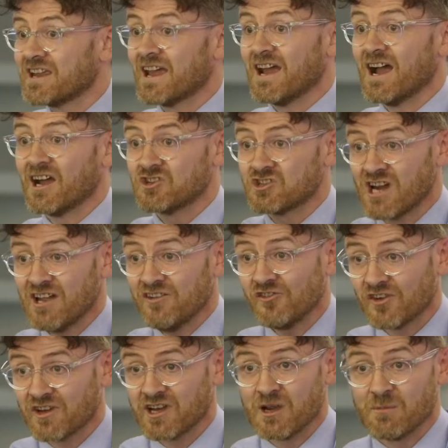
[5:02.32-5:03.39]
get a
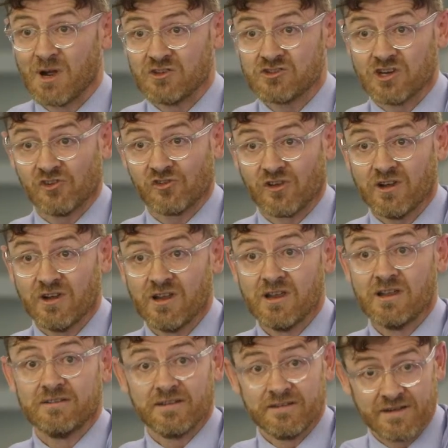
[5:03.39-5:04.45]
chance in Greater Manchester
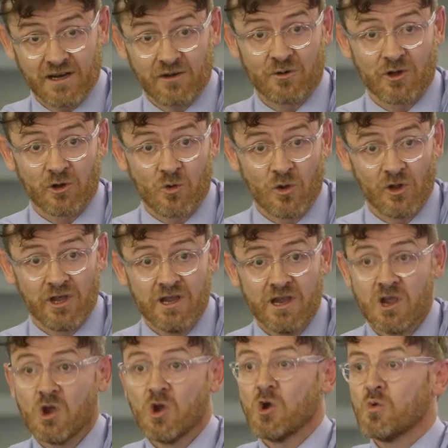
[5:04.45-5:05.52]
to tackle inequality,
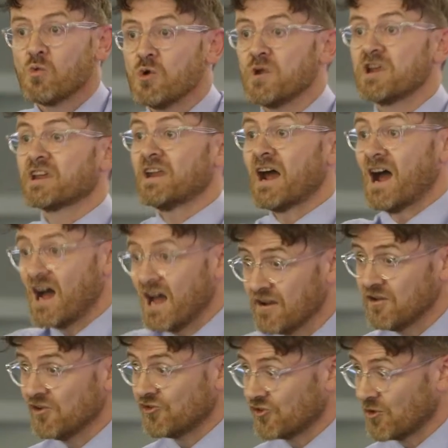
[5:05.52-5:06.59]
where we can
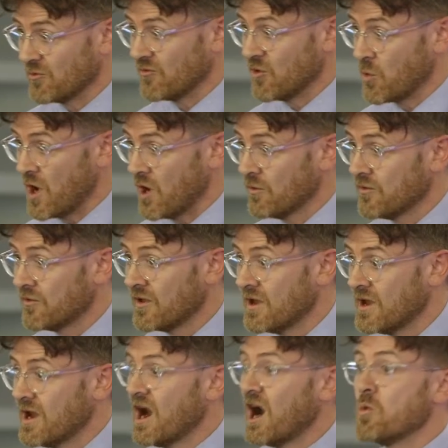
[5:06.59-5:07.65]
harness some of the wealth
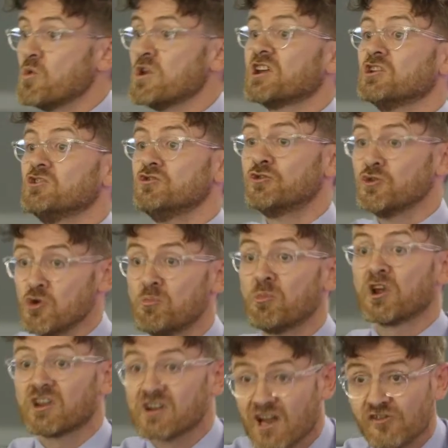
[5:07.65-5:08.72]
and we can do
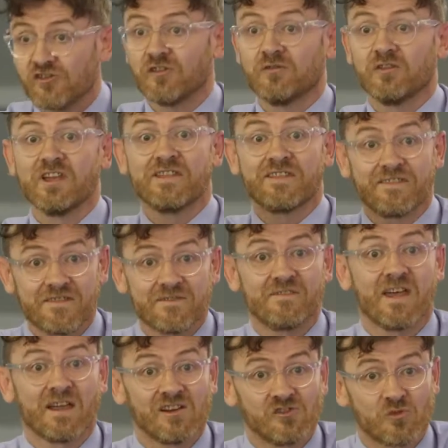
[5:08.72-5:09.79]
progressively
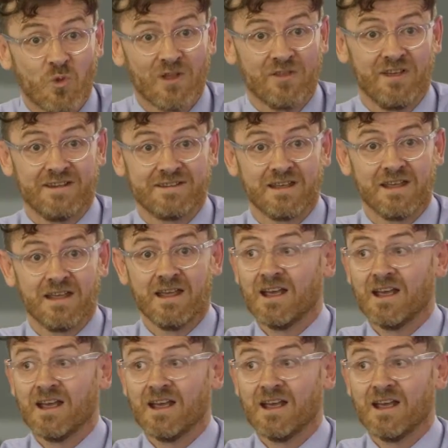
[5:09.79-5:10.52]
things with it.